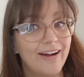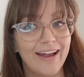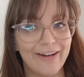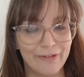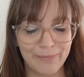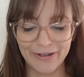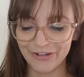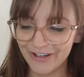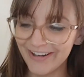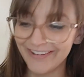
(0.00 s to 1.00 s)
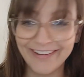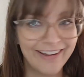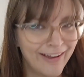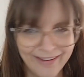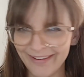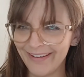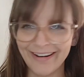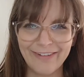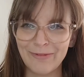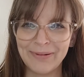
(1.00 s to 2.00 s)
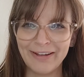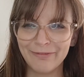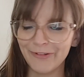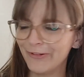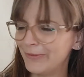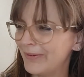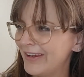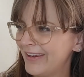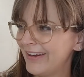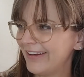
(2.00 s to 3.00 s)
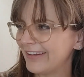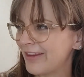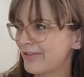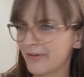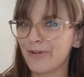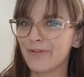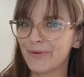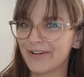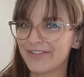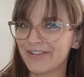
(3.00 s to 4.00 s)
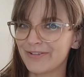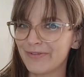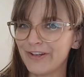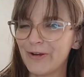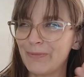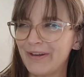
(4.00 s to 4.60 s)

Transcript: I have an opinion and I have a platform, and 3 of you are going to see this video.